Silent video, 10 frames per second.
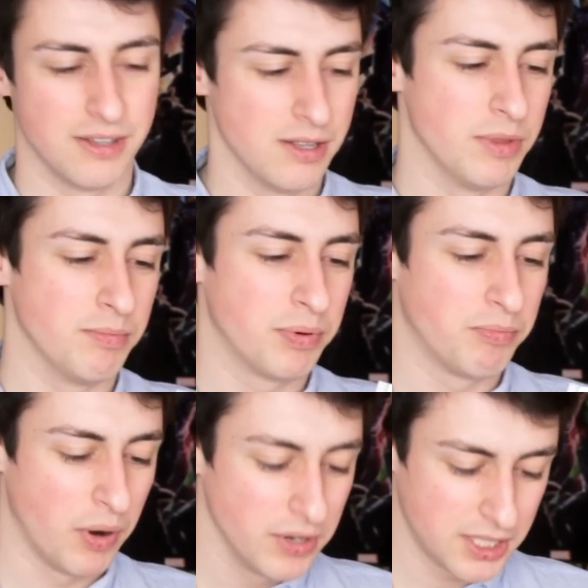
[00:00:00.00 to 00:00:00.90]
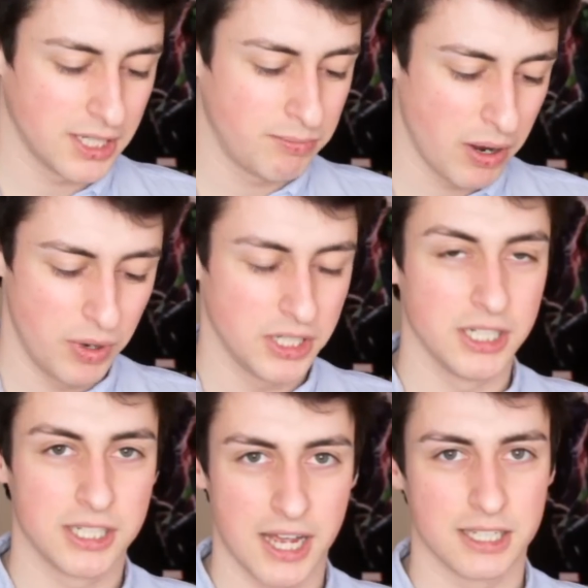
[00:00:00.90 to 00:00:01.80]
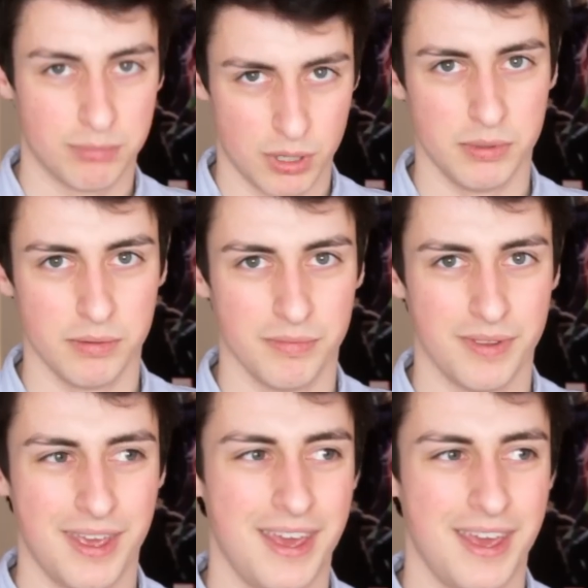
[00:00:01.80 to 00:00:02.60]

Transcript: the process by which he attacks a problem,